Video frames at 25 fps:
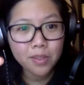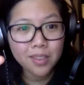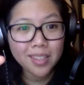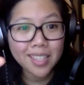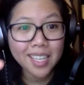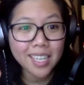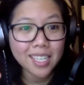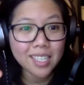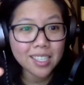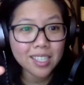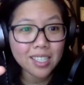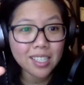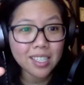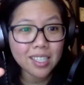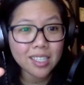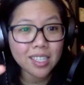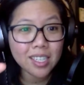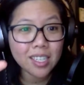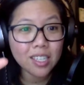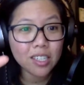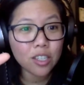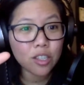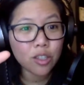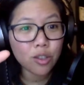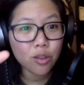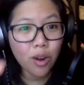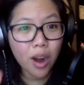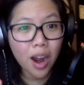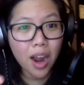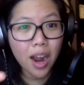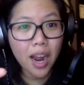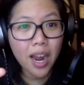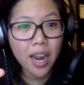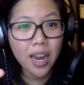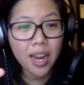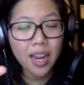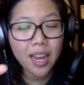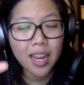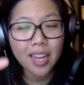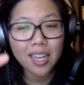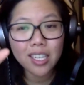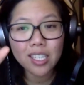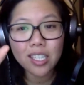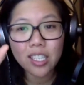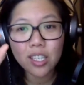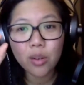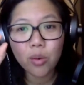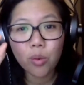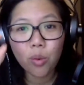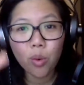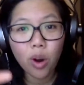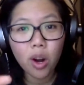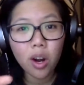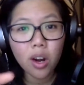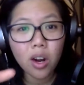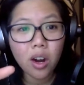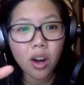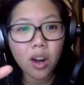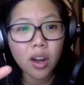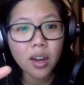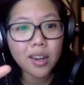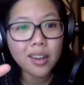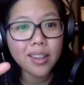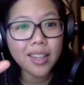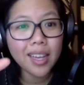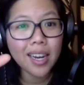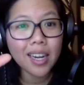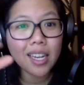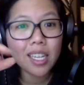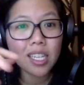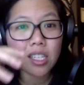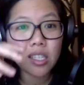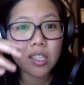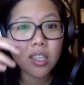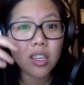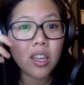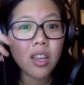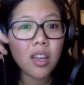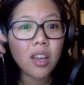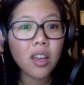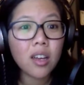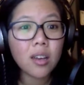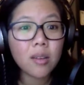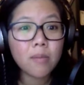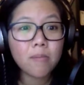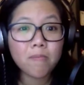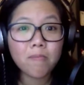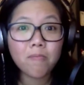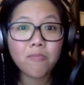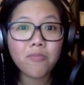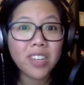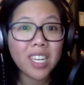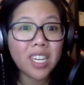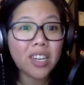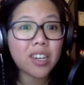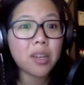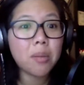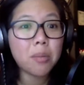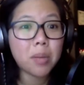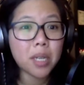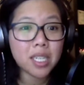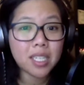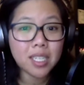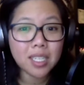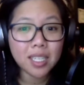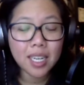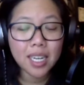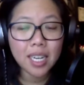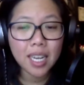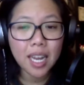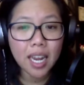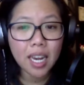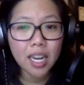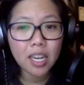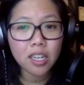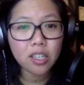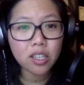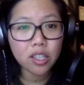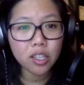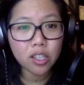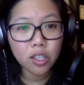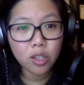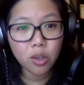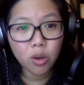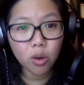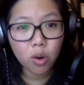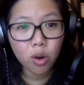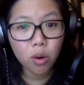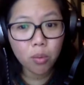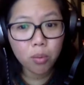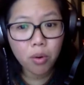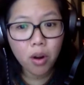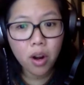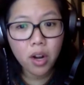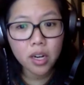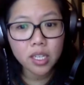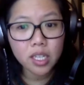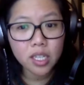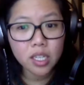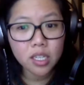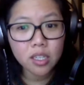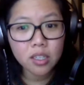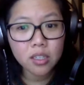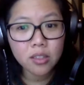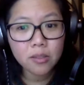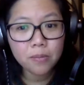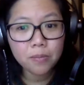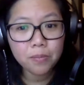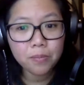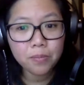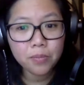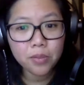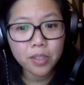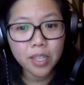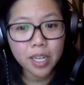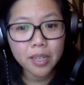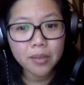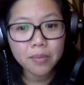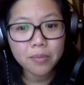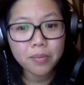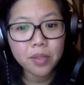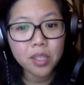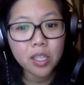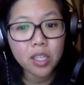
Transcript: things to try and to work on that is very much dedicated to your project, right?